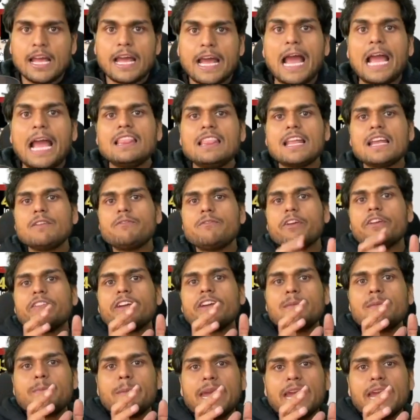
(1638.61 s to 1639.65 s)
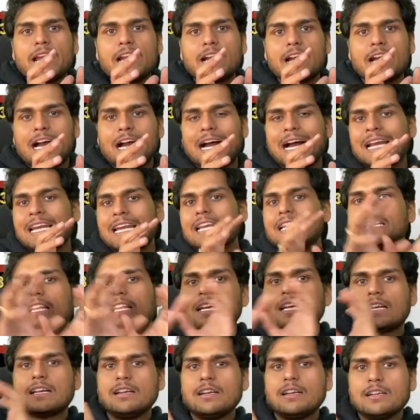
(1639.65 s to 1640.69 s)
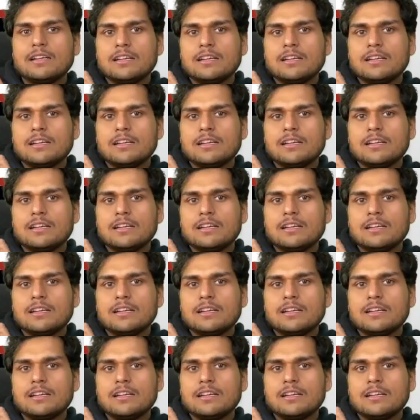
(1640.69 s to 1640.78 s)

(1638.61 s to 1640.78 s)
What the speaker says: And then we will make another.